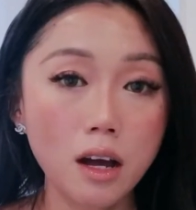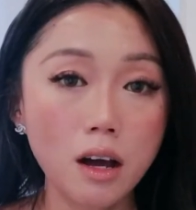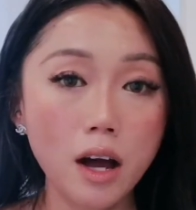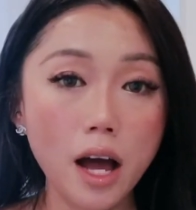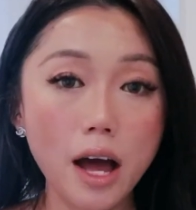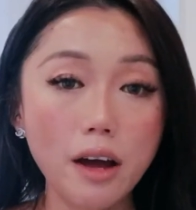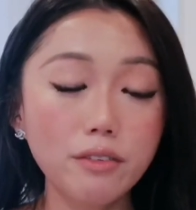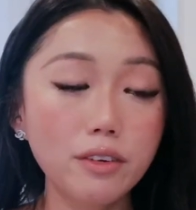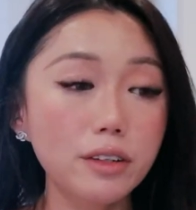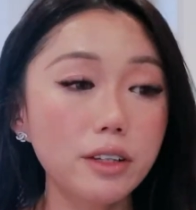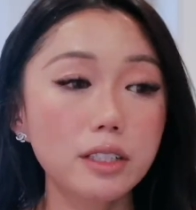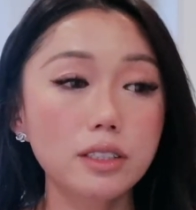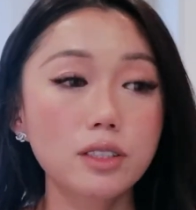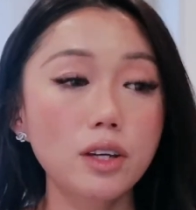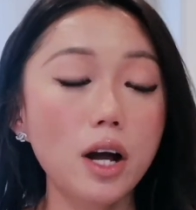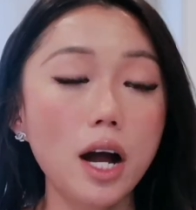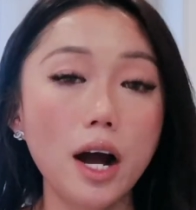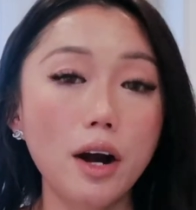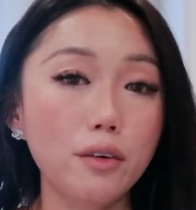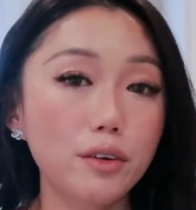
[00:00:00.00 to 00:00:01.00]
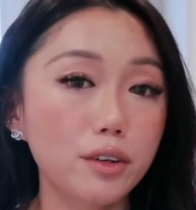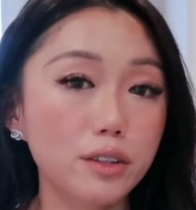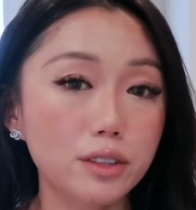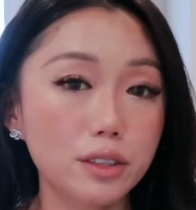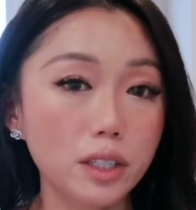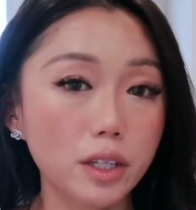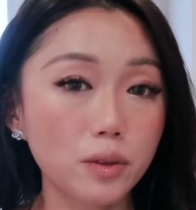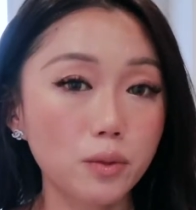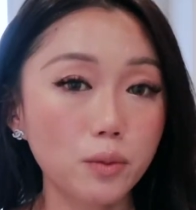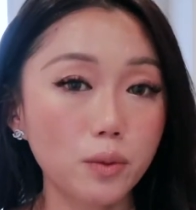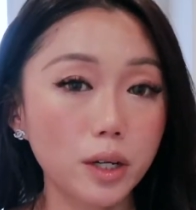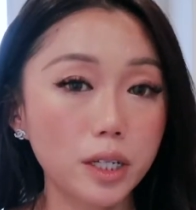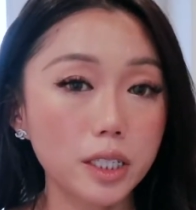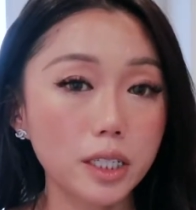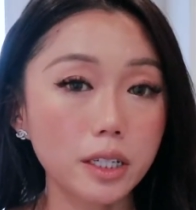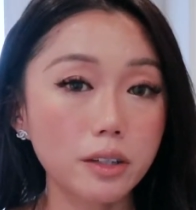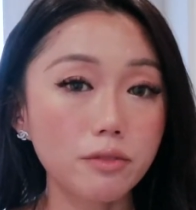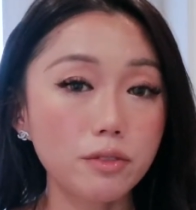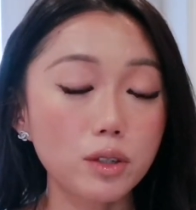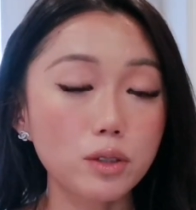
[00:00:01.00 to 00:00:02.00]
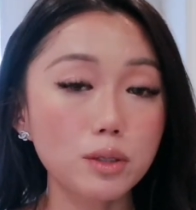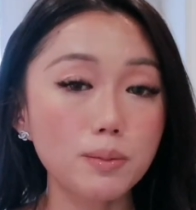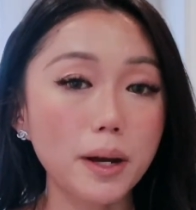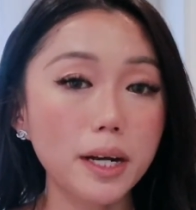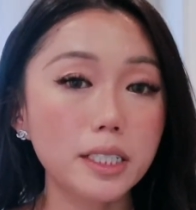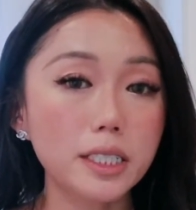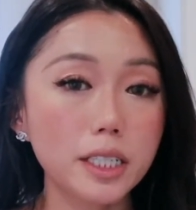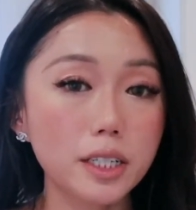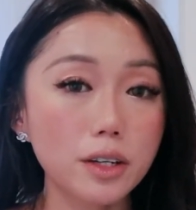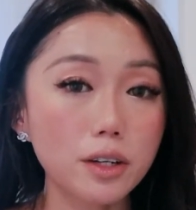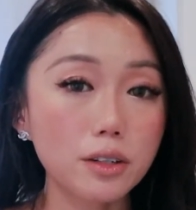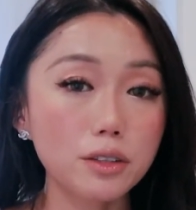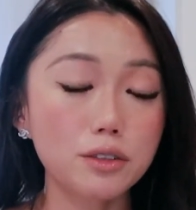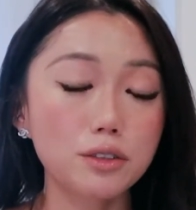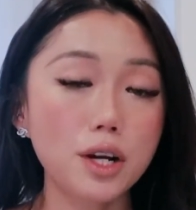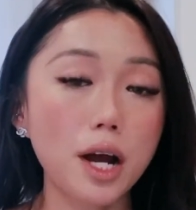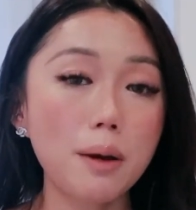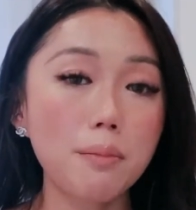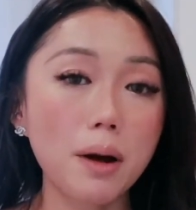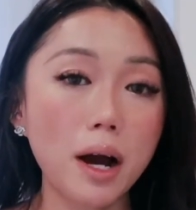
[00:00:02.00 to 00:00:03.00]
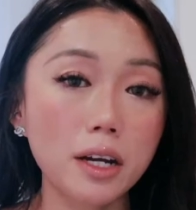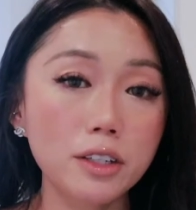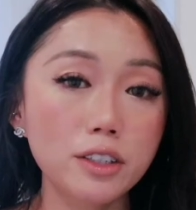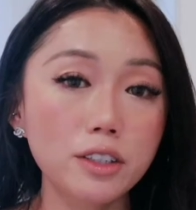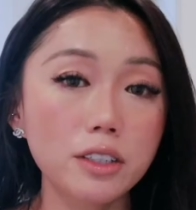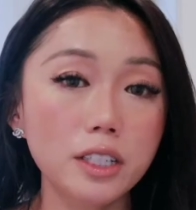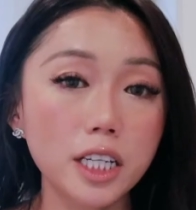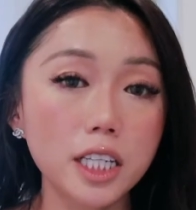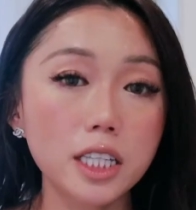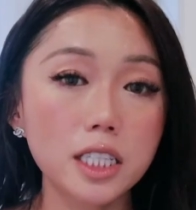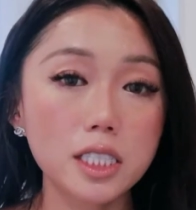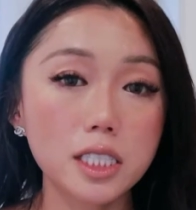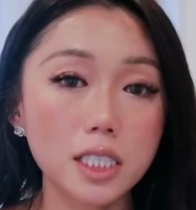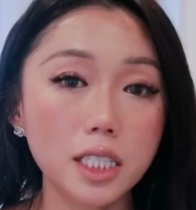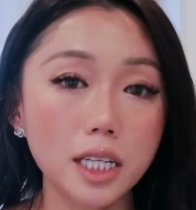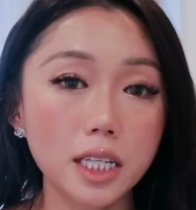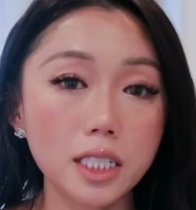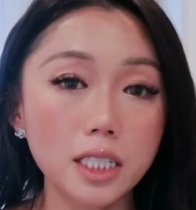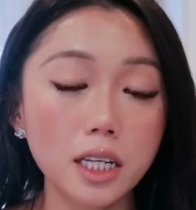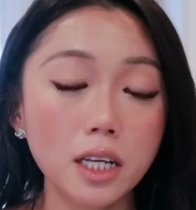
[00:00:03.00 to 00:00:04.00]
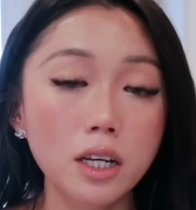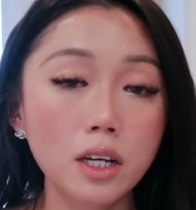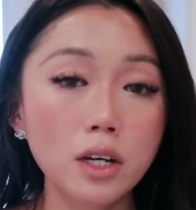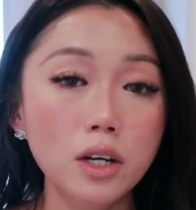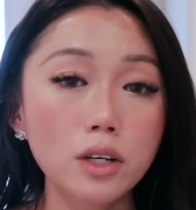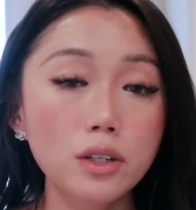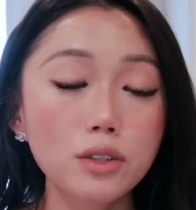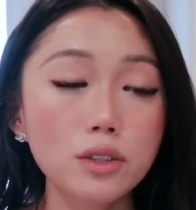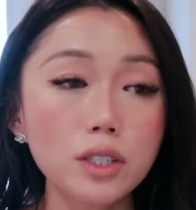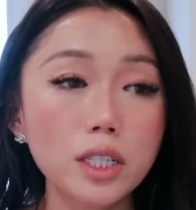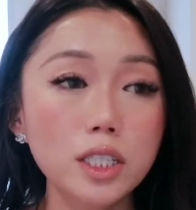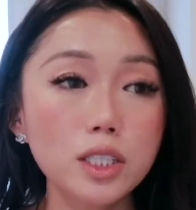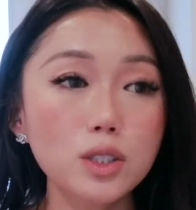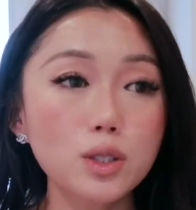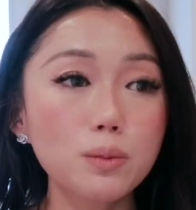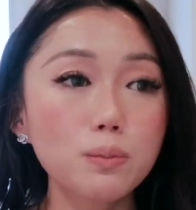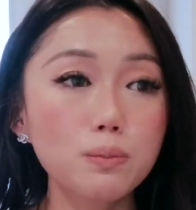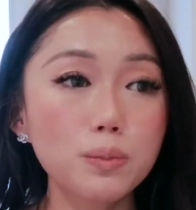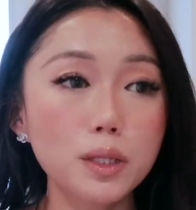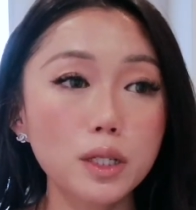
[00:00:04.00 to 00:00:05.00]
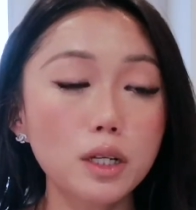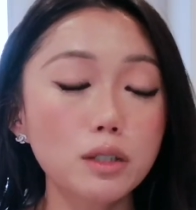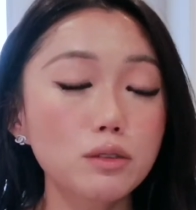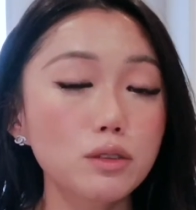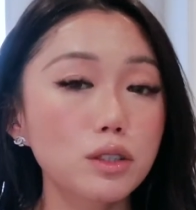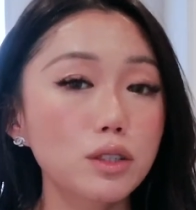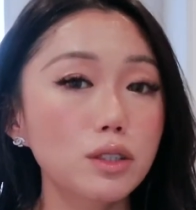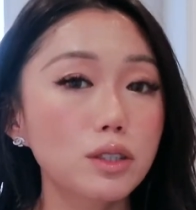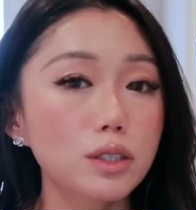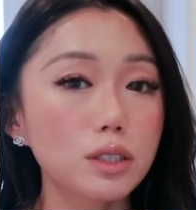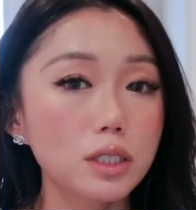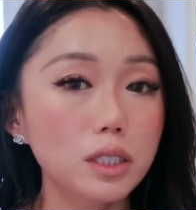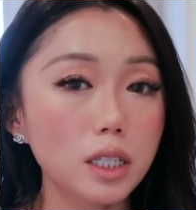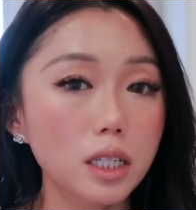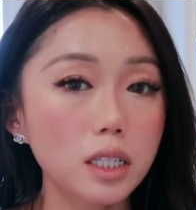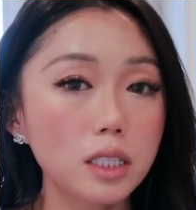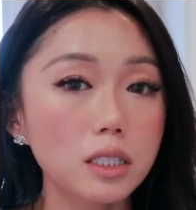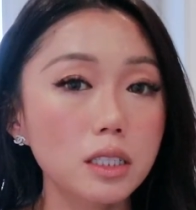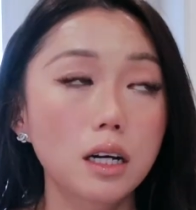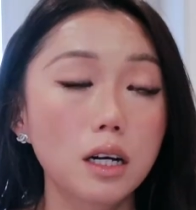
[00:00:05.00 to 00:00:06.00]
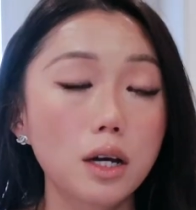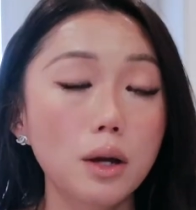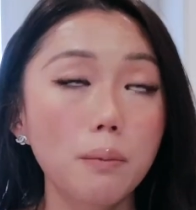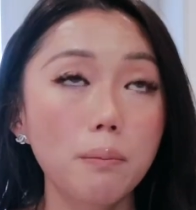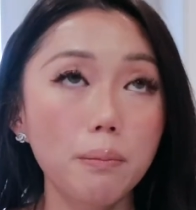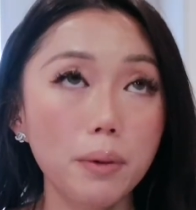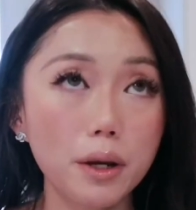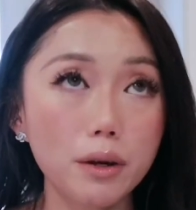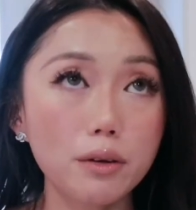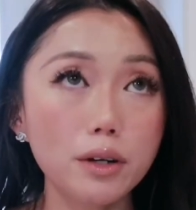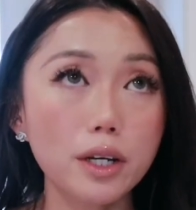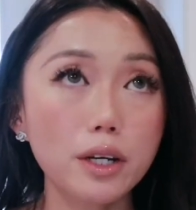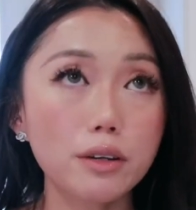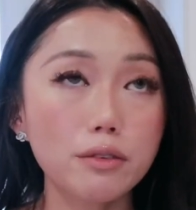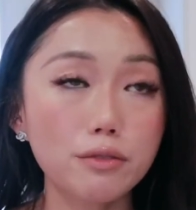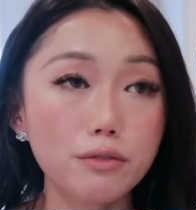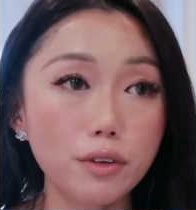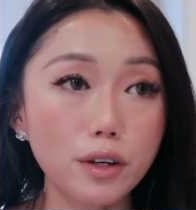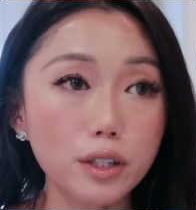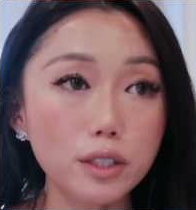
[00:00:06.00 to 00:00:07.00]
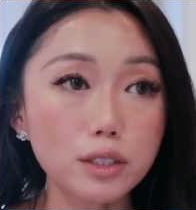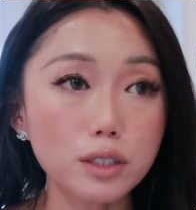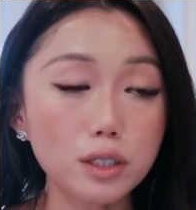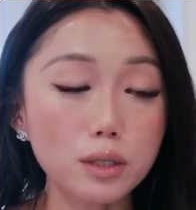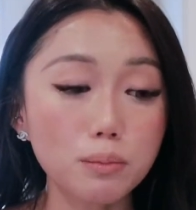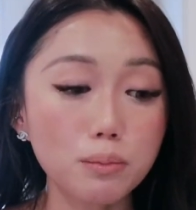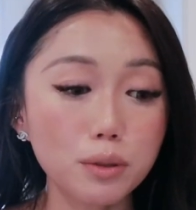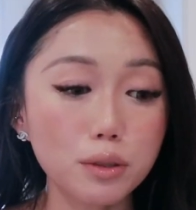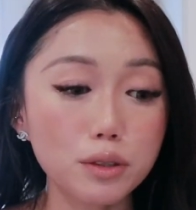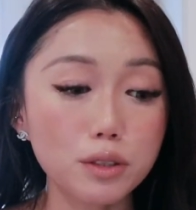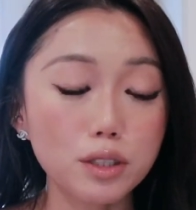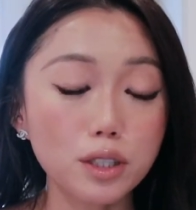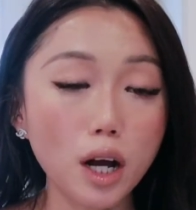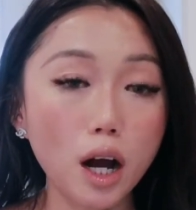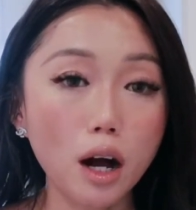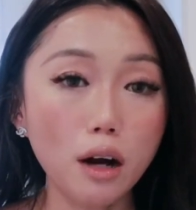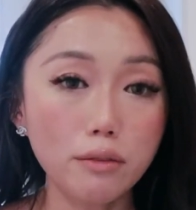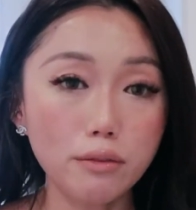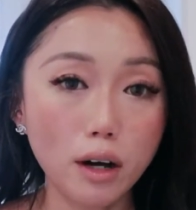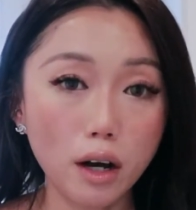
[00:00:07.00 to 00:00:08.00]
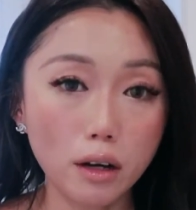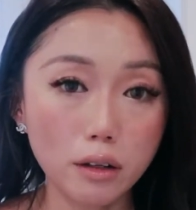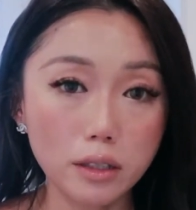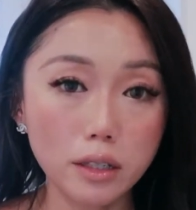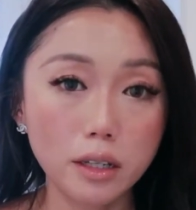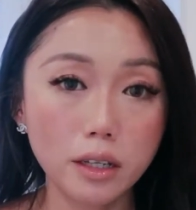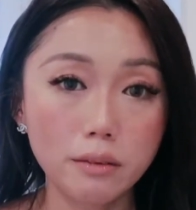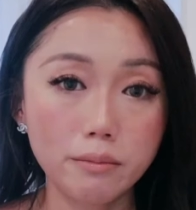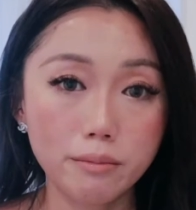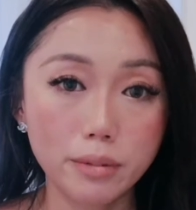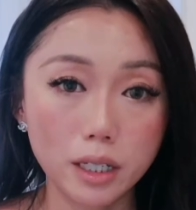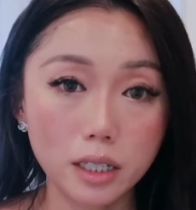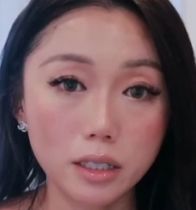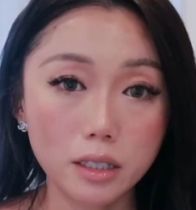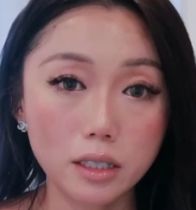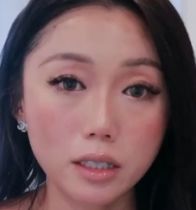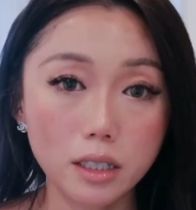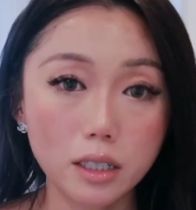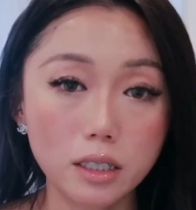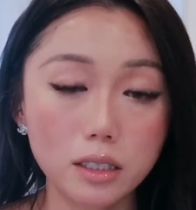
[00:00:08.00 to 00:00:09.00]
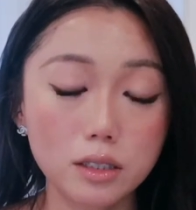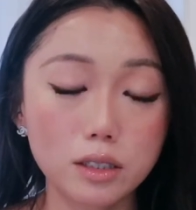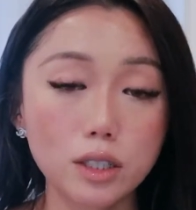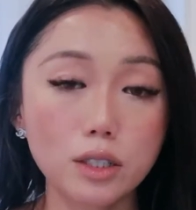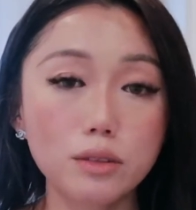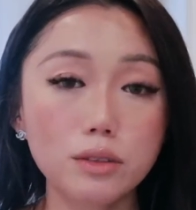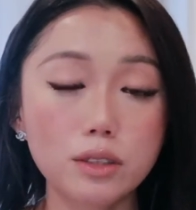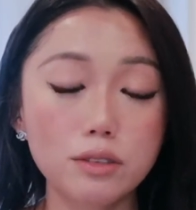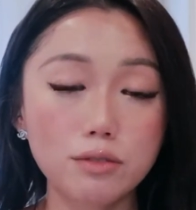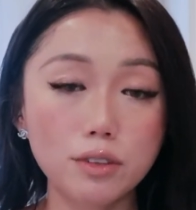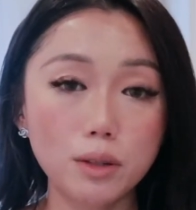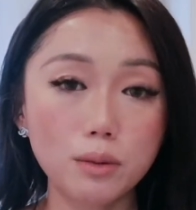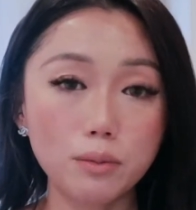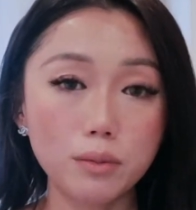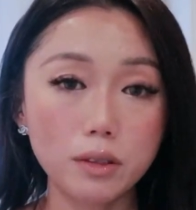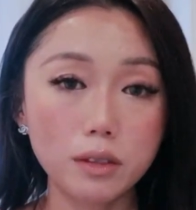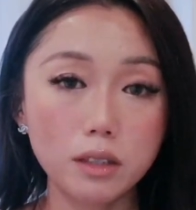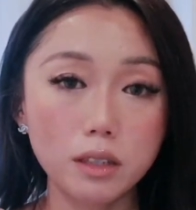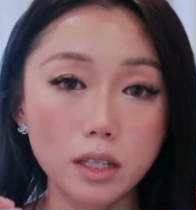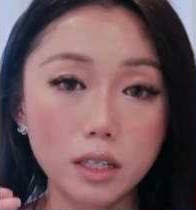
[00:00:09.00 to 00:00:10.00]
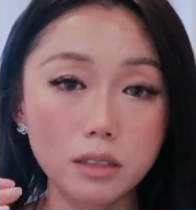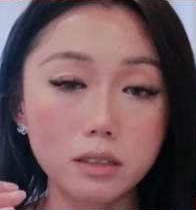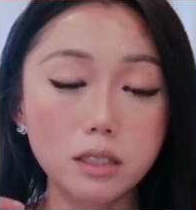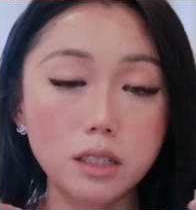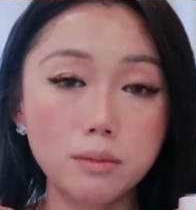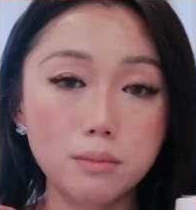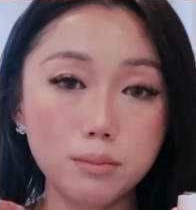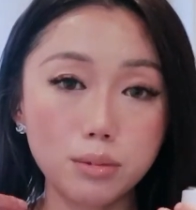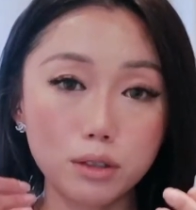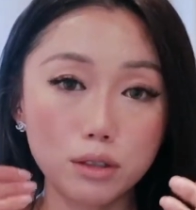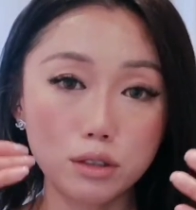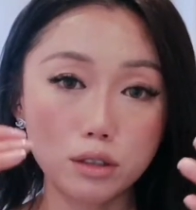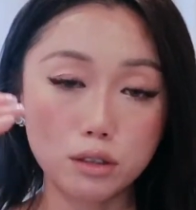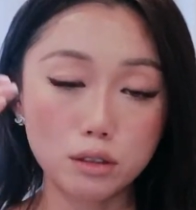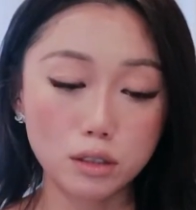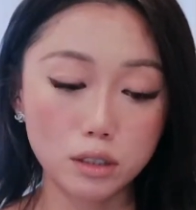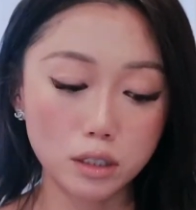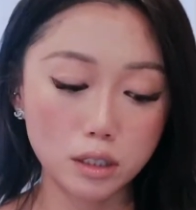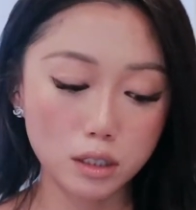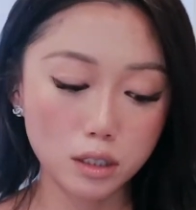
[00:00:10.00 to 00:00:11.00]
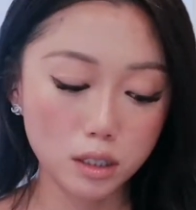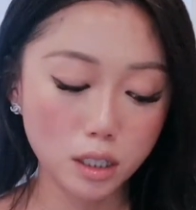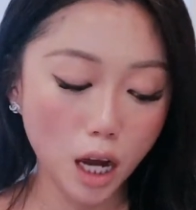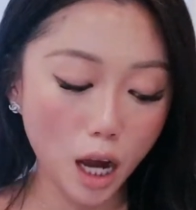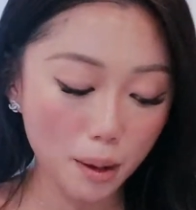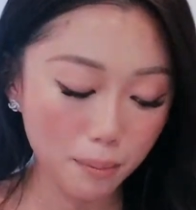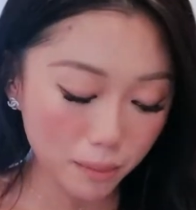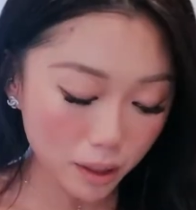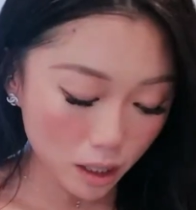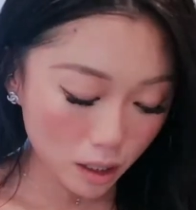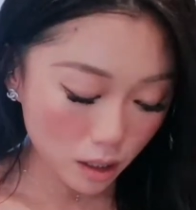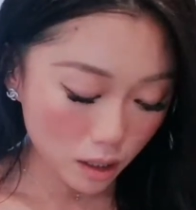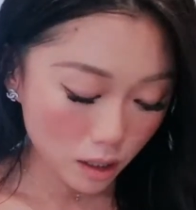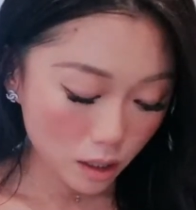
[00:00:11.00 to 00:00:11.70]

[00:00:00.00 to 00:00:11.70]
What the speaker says: However, that's not how your skin works. If those bacteria are trapped underneath the skin, you need to build onto your skin barrier first to push off all the impurities. So it's from within and push it to the top.